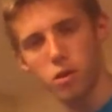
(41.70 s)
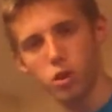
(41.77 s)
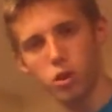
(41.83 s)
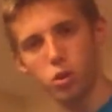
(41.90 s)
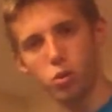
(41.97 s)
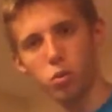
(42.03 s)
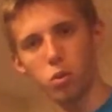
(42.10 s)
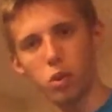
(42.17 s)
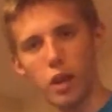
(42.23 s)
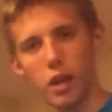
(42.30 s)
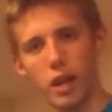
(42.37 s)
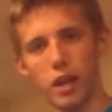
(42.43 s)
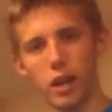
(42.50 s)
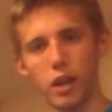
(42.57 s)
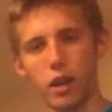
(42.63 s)
to
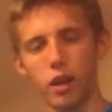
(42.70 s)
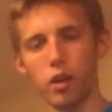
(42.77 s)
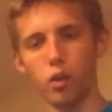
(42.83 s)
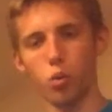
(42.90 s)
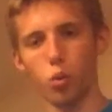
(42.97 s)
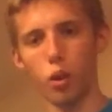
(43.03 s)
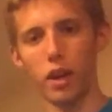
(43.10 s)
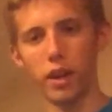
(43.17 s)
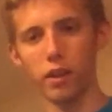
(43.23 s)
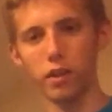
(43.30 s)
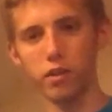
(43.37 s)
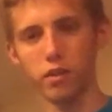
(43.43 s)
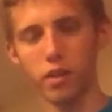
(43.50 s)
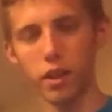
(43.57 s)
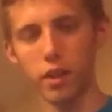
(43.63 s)
a great
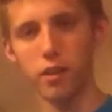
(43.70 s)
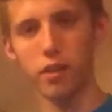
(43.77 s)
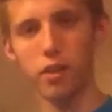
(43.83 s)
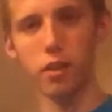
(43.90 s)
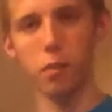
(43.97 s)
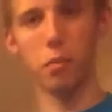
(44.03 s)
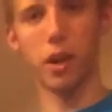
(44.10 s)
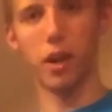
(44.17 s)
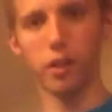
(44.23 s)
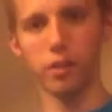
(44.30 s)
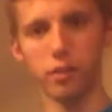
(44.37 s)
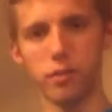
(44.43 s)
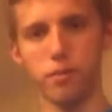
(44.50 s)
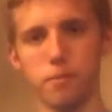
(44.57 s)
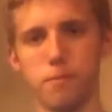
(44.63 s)
extent the
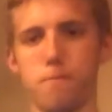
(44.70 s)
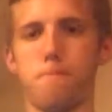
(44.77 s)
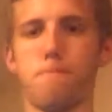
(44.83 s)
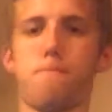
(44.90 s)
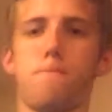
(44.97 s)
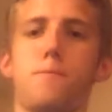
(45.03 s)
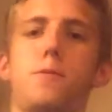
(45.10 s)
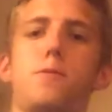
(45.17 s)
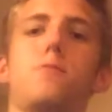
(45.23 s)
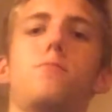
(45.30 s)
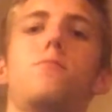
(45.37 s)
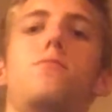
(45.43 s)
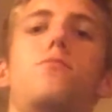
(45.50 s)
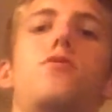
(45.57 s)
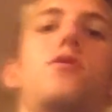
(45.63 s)
past
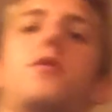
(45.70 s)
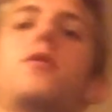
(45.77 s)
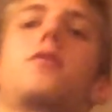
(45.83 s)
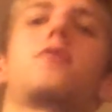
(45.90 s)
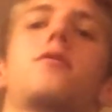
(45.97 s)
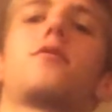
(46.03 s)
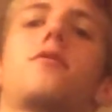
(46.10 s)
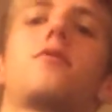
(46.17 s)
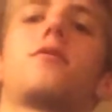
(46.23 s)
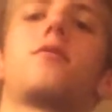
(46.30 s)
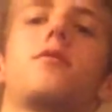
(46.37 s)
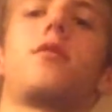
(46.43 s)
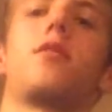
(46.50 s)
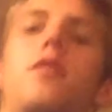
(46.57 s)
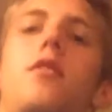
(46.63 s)
two takes,
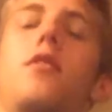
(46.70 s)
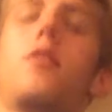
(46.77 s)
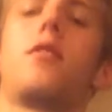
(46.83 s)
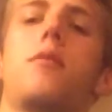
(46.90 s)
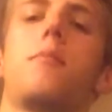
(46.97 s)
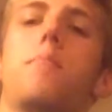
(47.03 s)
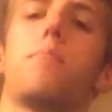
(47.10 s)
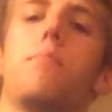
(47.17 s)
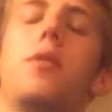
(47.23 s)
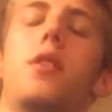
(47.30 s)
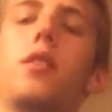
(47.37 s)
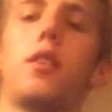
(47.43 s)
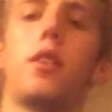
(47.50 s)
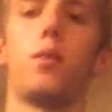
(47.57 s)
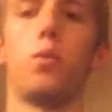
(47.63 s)
but
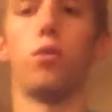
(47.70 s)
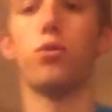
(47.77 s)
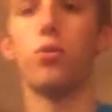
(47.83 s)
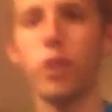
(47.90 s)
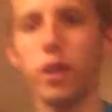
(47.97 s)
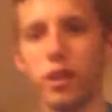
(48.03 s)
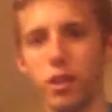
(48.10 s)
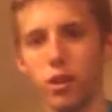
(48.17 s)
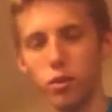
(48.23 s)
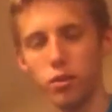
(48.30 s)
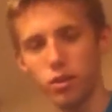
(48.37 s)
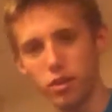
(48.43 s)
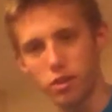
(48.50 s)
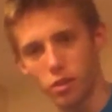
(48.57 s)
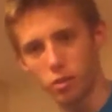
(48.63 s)
I will try to use
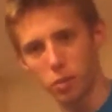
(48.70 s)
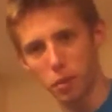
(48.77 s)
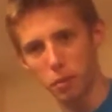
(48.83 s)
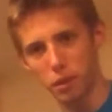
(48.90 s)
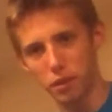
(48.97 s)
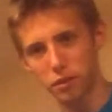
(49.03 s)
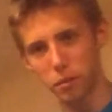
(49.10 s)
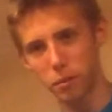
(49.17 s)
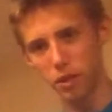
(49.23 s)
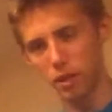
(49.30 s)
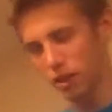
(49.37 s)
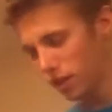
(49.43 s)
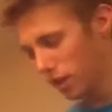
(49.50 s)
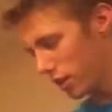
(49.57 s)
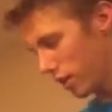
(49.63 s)
it to my best
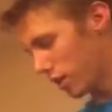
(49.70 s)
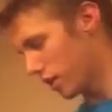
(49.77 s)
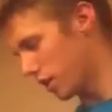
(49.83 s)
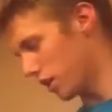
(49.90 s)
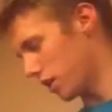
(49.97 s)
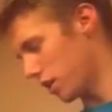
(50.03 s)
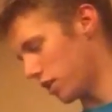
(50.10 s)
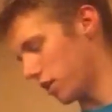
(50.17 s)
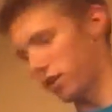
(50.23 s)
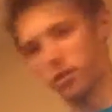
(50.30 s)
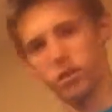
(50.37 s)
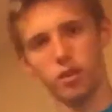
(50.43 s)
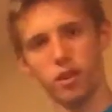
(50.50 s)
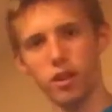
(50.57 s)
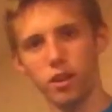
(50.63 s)
ability this
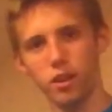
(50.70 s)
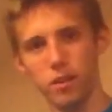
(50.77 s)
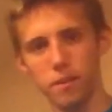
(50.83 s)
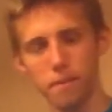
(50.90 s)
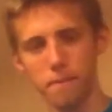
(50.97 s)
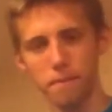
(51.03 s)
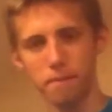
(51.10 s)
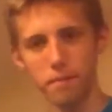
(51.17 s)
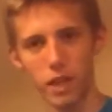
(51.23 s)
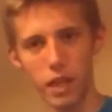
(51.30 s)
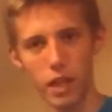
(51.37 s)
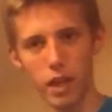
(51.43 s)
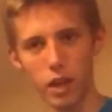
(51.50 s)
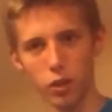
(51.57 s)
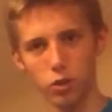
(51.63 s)
take,
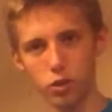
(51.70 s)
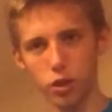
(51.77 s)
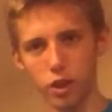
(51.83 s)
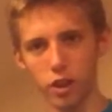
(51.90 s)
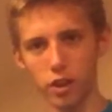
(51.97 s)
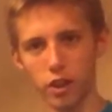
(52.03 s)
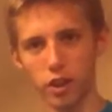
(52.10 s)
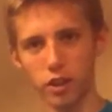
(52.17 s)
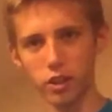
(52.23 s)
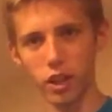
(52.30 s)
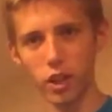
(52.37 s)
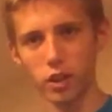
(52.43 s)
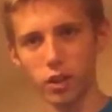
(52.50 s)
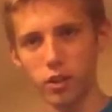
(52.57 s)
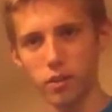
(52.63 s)
and I will try to talk
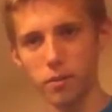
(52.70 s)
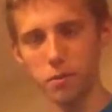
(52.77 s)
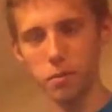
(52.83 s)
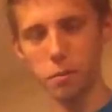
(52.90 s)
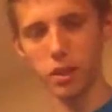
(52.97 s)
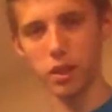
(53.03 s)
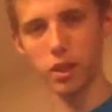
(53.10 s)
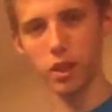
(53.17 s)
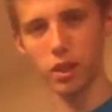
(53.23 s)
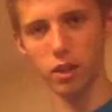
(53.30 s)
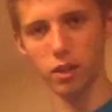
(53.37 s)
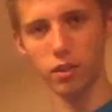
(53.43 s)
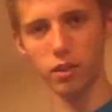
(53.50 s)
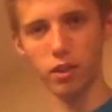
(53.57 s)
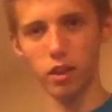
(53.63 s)
louder
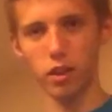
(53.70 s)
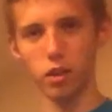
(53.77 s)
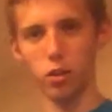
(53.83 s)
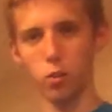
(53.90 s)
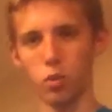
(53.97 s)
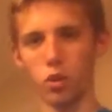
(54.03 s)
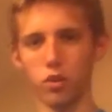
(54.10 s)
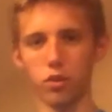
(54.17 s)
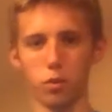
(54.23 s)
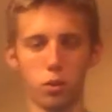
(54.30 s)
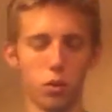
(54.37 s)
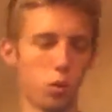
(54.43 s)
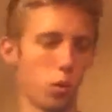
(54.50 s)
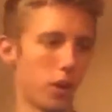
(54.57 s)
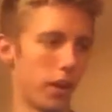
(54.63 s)
because the other ones were
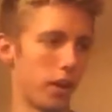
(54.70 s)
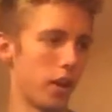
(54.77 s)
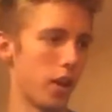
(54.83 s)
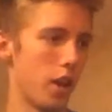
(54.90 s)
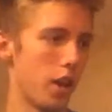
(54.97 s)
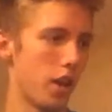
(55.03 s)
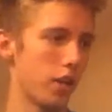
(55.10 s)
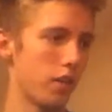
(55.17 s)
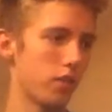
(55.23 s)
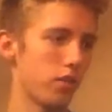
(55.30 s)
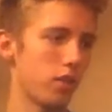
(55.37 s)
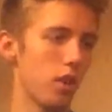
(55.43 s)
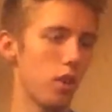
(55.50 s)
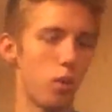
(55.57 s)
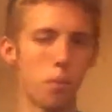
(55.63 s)
quiet.
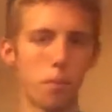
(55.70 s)
So,